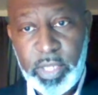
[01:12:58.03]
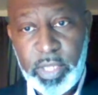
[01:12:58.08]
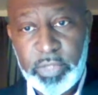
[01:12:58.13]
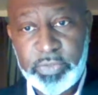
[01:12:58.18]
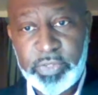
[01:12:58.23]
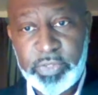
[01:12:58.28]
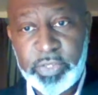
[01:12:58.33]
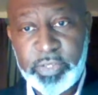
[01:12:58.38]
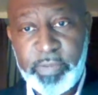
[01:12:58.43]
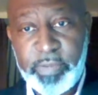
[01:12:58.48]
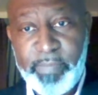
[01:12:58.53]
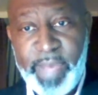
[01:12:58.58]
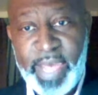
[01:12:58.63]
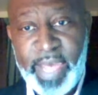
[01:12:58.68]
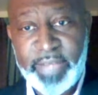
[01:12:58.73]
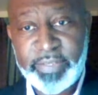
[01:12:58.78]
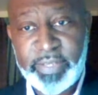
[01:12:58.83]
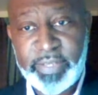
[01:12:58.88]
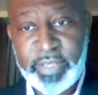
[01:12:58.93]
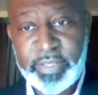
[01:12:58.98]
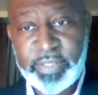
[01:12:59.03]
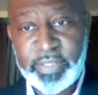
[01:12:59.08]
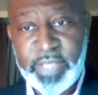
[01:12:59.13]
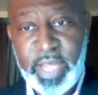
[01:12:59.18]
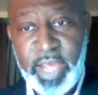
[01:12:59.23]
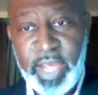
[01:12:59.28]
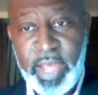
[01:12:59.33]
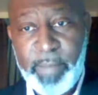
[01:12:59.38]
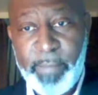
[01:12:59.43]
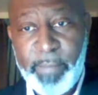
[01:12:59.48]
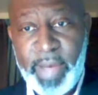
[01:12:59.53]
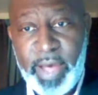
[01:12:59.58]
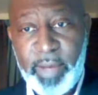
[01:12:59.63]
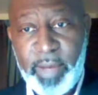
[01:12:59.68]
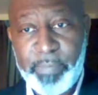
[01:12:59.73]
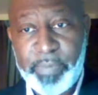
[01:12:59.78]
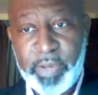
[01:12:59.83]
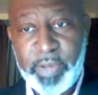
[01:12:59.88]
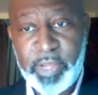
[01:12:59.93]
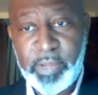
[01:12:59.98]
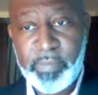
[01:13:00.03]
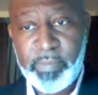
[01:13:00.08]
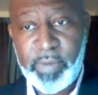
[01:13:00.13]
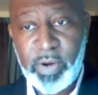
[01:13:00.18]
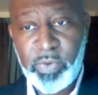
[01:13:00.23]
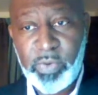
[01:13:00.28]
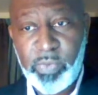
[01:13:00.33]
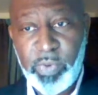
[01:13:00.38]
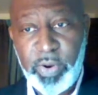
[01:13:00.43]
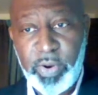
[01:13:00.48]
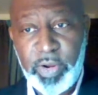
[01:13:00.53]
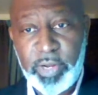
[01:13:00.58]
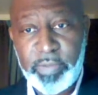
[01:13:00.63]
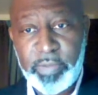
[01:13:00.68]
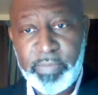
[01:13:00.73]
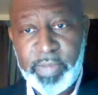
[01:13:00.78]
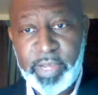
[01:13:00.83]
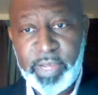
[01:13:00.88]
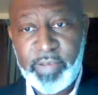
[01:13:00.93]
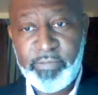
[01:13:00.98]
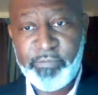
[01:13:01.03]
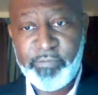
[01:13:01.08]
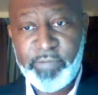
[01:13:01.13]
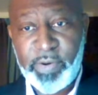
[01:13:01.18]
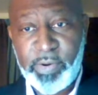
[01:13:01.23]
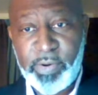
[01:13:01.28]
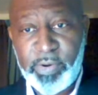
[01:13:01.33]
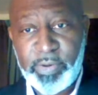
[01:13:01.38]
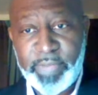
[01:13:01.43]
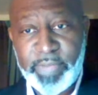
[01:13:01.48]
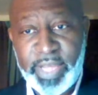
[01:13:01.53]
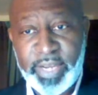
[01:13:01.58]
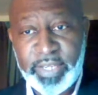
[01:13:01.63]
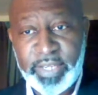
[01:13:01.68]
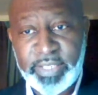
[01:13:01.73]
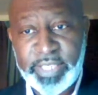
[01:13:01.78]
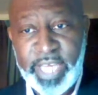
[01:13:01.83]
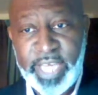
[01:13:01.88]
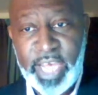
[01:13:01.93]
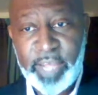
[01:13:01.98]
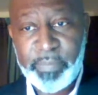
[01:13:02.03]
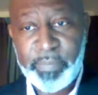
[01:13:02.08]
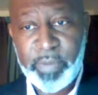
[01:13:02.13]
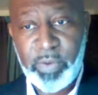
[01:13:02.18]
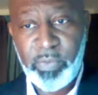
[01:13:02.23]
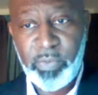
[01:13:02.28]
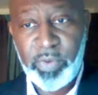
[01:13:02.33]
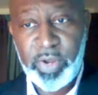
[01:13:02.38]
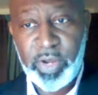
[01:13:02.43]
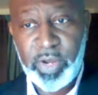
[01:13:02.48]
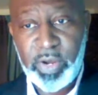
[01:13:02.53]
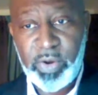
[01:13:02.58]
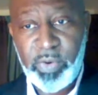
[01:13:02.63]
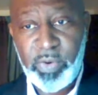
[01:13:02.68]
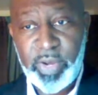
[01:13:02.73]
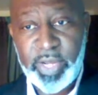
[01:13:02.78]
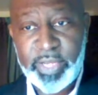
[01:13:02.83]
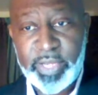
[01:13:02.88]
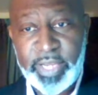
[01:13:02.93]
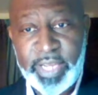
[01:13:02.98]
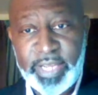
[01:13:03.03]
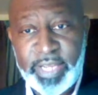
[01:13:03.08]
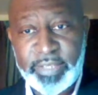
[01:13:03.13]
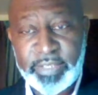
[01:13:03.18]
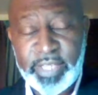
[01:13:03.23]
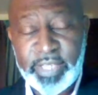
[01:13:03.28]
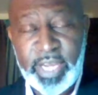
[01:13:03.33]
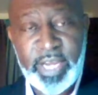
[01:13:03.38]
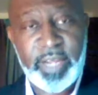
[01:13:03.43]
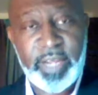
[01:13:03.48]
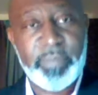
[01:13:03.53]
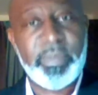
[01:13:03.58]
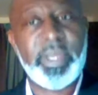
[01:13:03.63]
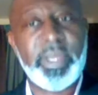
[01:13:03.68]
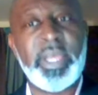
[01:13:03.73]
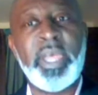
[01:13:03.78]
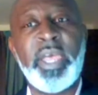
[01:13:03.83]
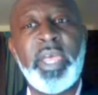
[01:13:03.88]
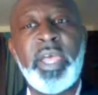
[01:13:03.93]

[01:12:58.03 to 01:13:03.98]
Sister Maxine said, in my opinion, most worldly men form an attachment real quickly. It scares me.